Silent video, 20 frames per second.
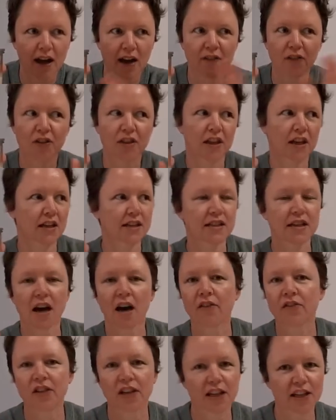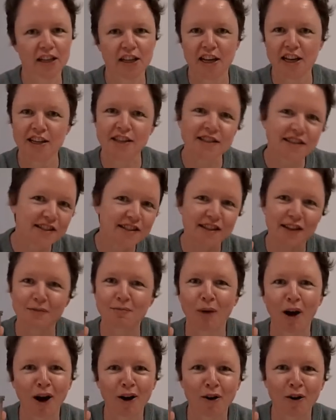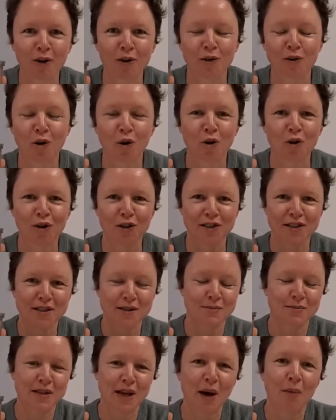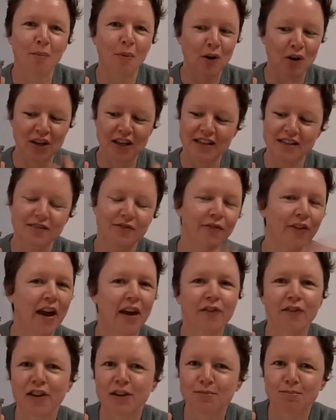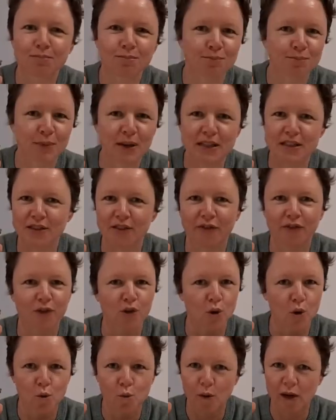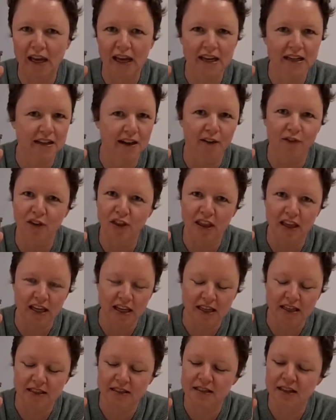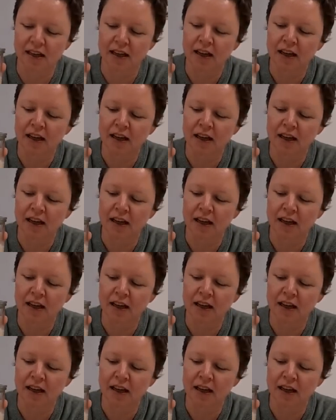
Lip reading: Everything is covered in yeasts and microorganisms, our bodies, every piece of food we eat, everything is.